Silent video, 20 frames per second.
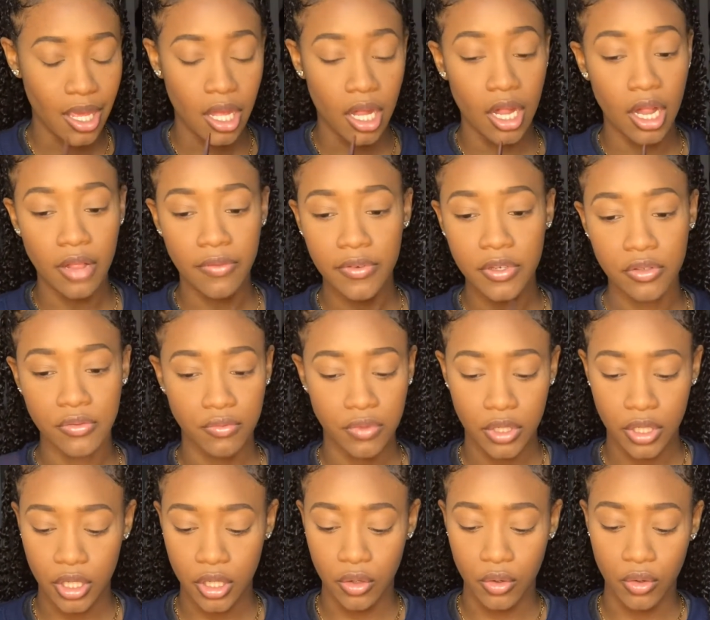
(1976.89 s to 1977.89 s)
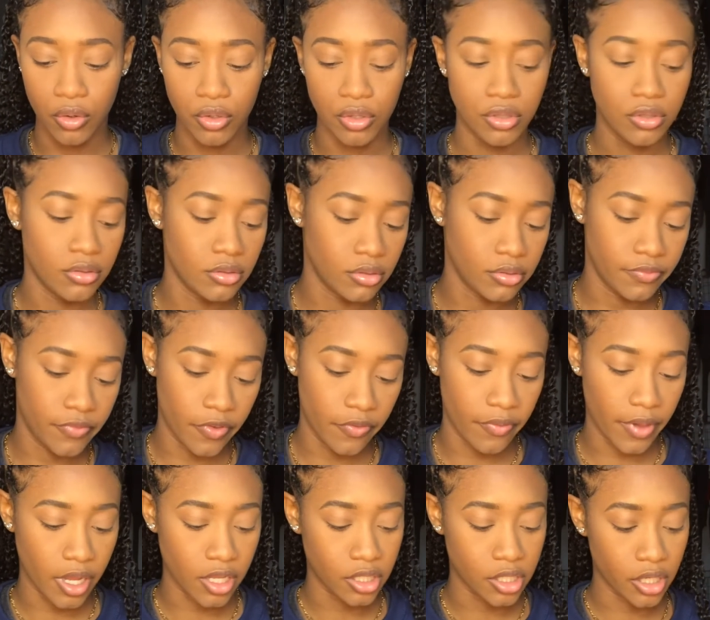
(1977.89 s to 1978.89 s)
e.l.f. is really good if you
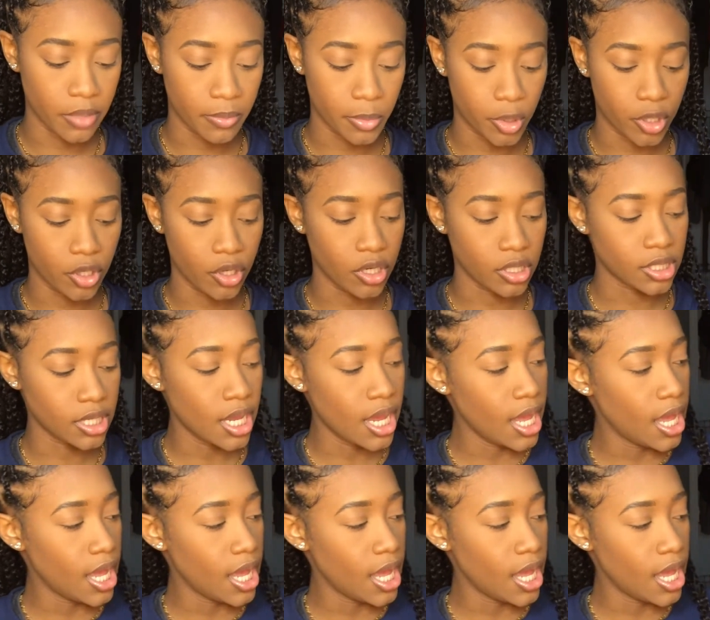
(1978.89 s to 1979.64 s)
find certain products.